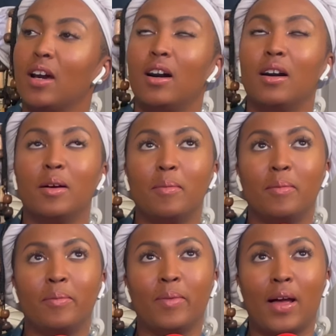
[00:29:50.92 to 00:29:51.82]

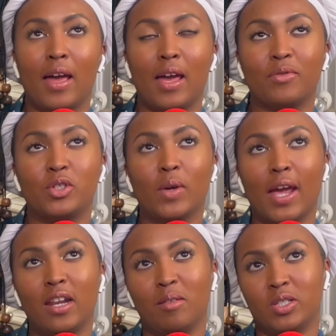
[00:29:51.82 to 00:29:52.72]
I have 2
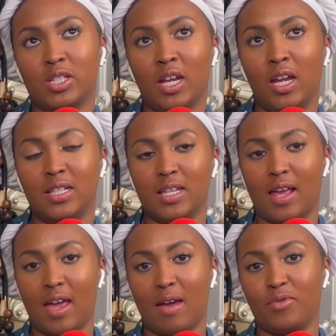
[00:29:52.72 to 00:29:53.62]
candy machines and
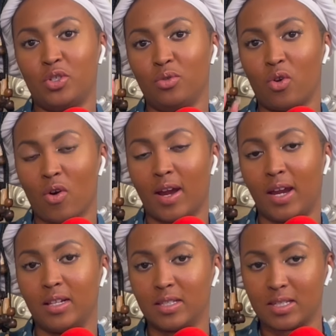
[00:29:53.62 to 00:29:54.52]
I have 2
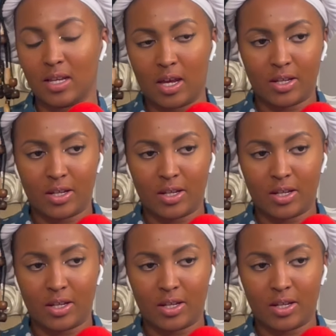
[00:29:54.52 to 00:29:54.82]
cranes.